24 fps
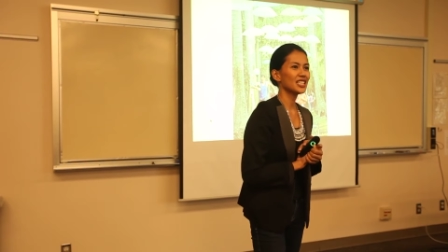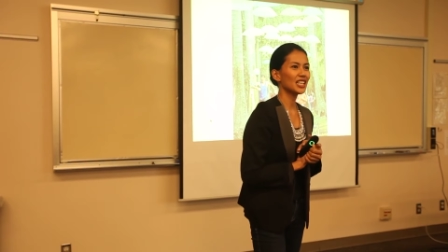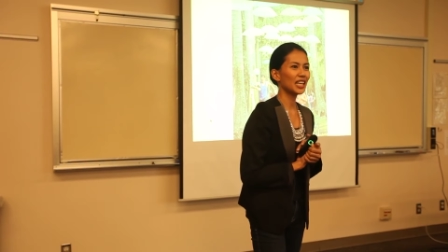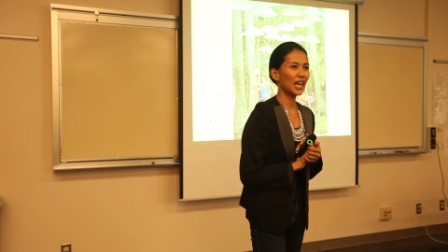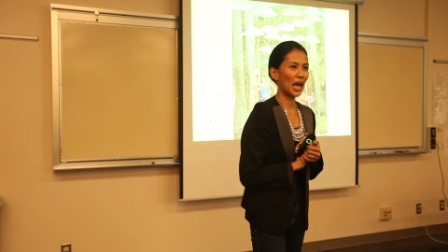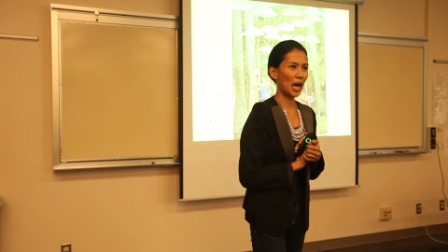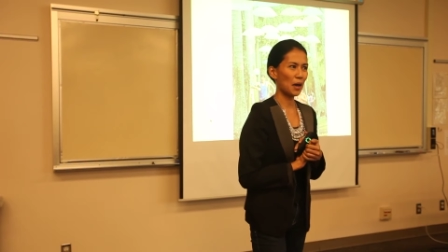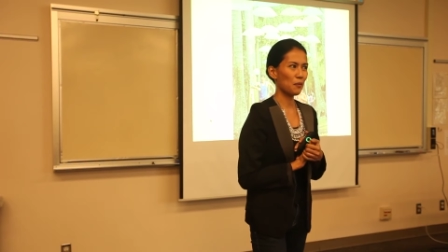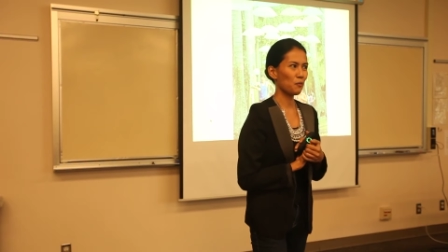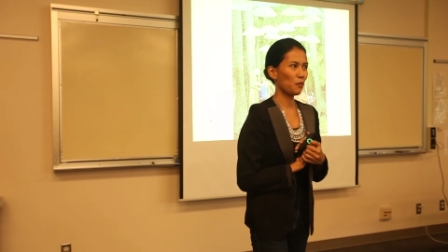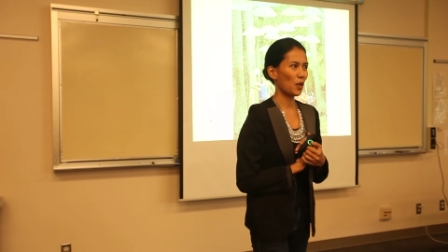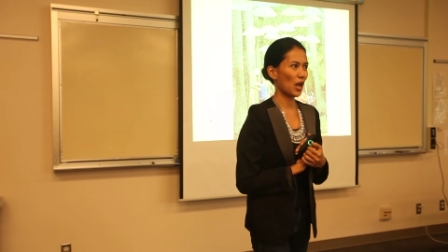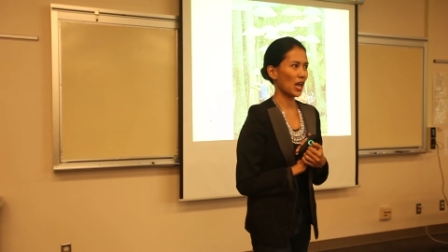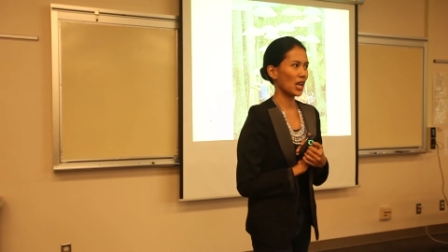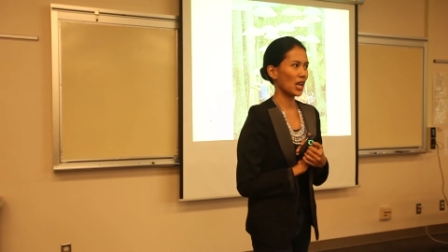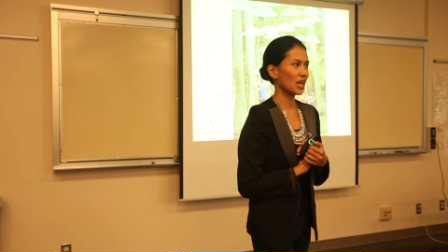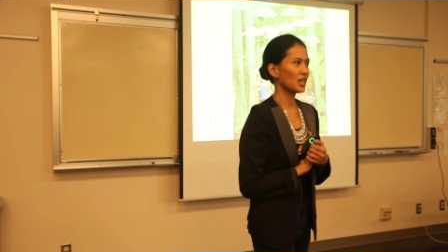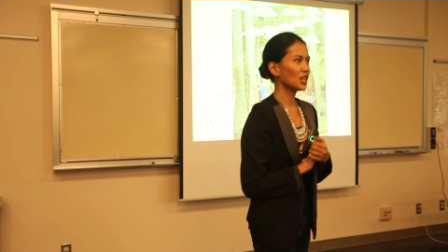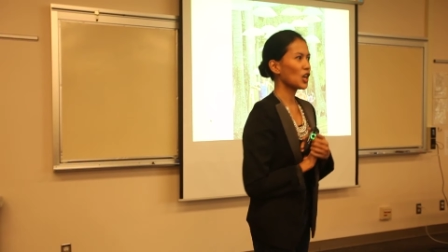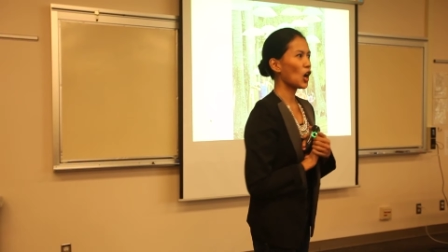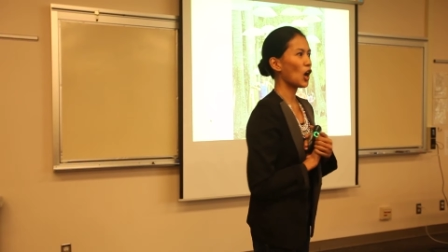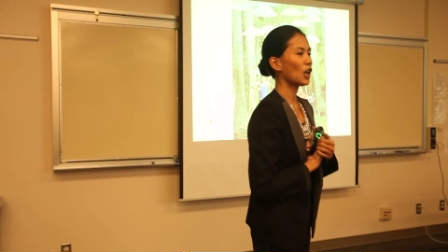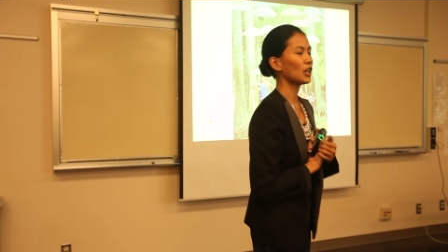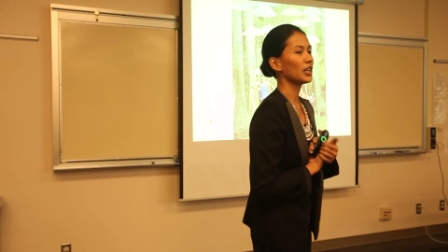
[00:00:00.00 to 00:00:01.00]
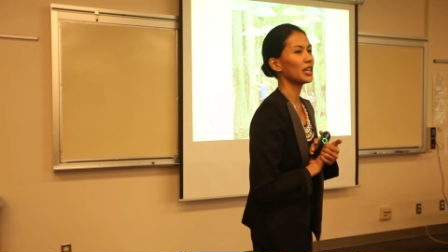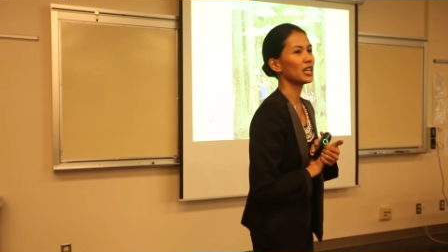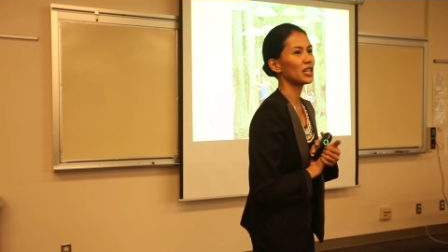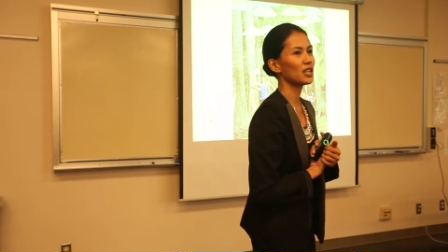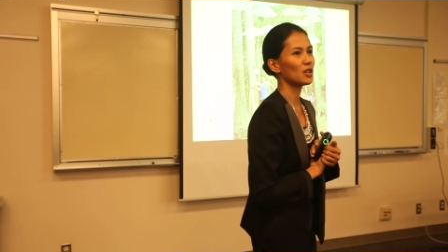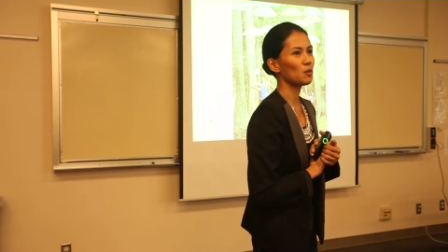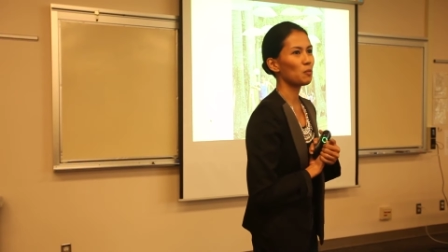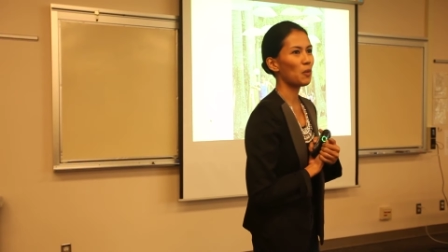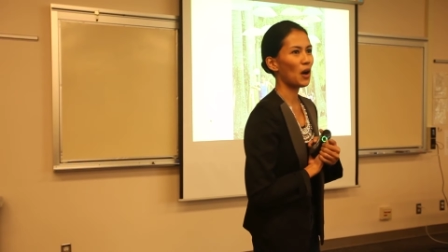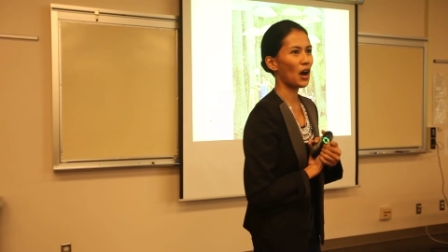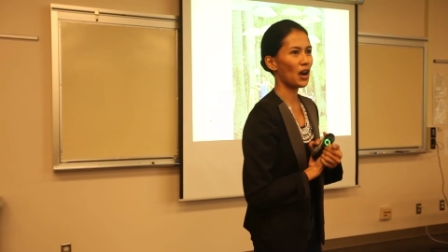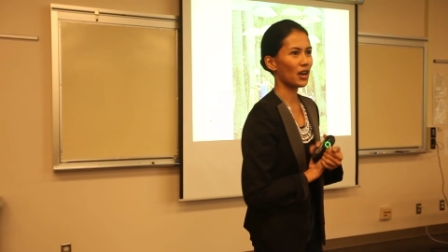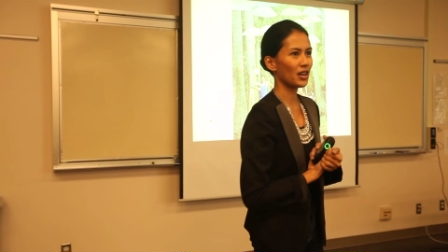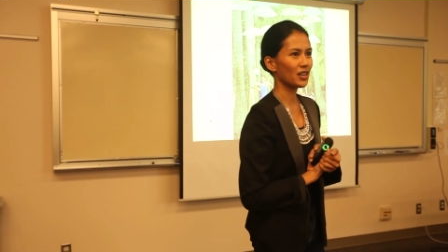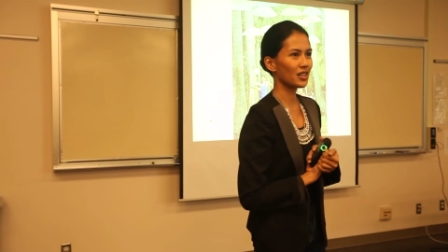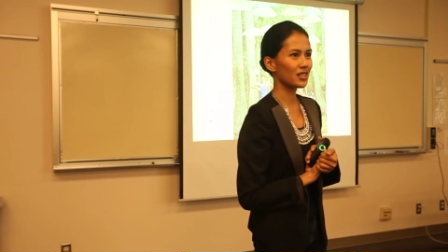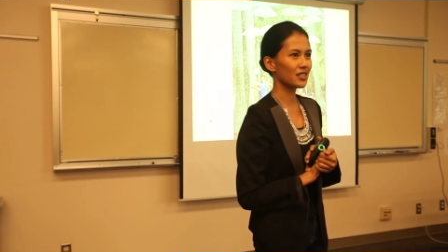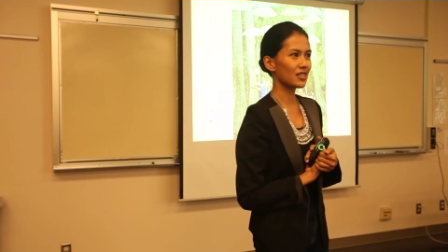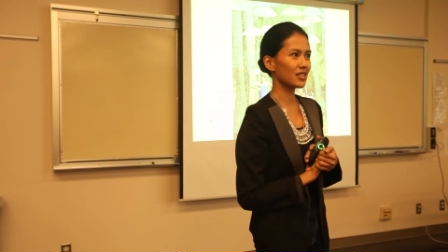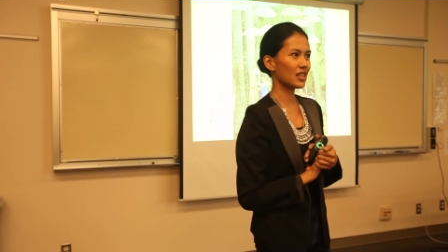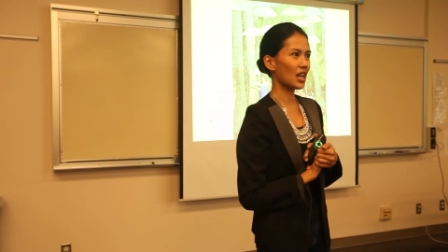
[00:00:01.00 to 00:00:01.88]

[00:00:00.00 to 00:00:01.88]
a campaign called Hidden Parks.